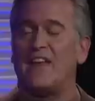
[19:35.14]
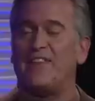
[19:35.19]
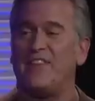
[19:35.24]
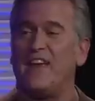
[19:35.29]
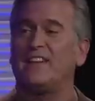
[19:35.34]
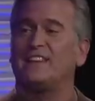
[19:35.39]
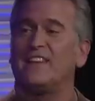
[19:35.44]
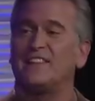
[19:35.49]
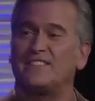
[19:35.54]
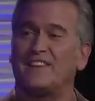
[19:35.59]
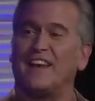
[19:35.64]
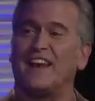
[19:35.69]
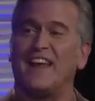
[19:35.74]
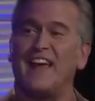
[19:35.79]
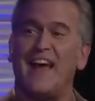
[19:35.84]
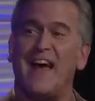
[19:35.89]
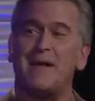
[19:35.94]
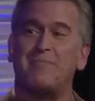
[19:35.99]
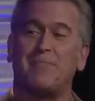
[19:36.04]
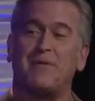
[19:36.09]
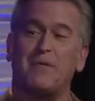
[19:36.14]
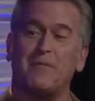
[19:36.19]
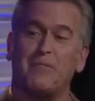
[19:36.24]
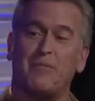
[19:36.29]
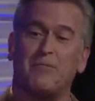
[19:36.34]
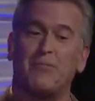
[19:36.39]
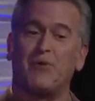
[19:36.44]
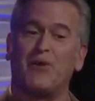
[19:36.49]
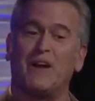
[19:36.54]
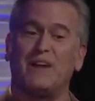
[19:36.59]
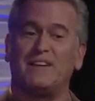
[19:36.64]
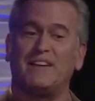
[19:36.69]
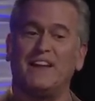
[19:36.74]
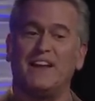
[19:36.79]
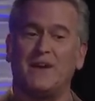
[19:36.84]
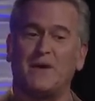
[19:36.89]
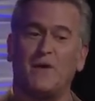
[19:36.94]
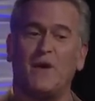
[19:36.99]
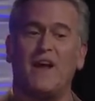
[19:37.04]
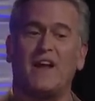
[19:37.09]
I think that's going to happen
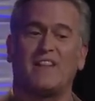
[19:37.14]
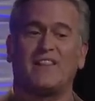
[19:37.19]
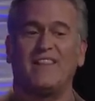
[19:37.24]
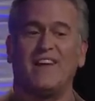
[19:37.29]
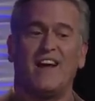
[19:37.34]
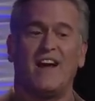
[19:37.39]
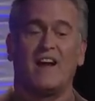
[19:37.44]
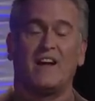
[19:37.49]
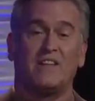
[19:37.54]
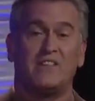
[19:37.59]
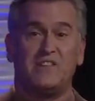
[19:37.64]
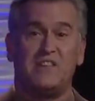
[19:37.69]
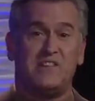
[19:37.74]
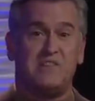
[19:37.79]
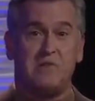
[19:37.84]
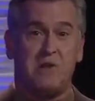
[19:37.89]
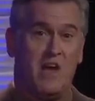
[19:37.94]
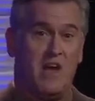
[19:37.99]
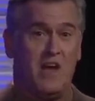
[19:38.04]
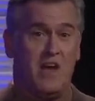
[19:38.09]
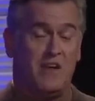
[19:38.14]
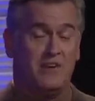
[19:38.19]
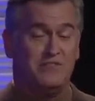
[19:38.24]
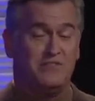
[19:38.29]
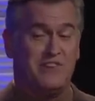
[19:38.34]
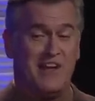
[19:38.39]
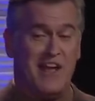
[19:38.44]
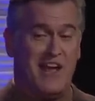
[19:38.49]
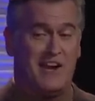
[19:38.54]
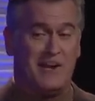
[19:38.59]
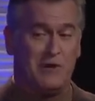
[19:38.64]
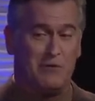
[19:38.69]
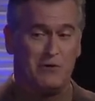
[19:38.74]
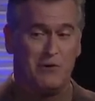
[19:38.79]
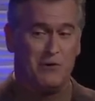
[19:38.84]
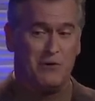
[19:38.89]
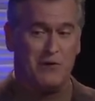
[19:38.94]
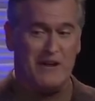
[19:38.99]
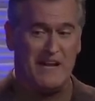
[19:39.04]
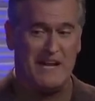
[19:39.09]
pretty quick there, Dana
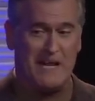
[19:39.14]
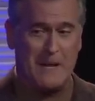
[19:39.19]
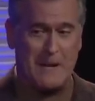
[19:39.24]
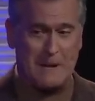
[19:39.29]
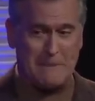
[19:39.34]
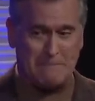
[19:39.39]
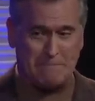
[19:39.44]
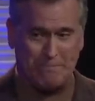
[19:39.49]
Rooney.